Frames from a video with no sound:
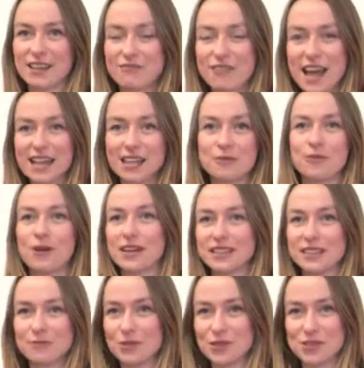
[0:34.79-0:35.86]
If
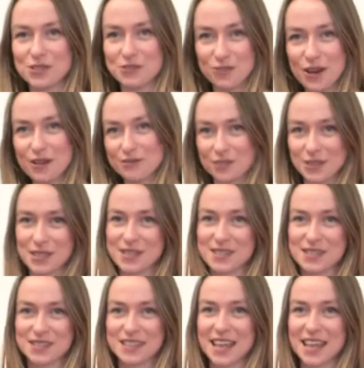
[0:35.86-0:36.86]
anyone wants to write for us,